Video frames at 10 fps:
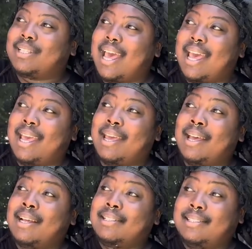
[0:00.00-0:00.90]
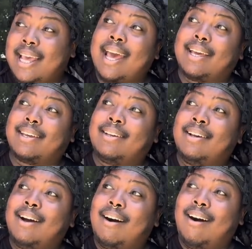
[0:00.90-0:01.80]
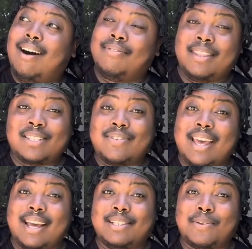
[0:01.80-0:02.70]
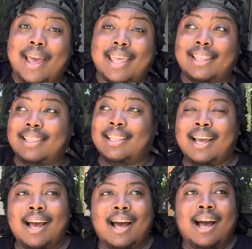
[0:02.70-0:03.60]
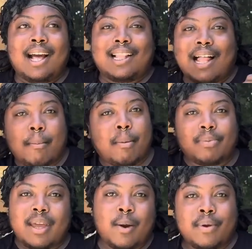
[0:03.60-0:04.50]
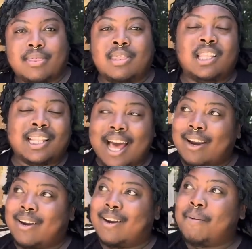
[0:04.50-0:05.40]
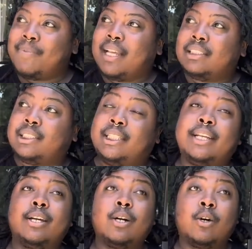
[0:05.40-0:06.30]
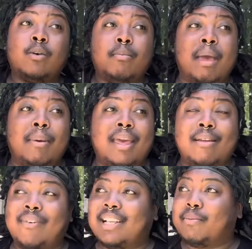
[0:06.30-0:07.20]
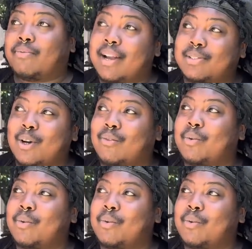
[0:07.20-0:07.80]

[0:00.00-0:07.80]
a deck on this van so I can climb up there with the ladder, chill, maybe invite some friends over.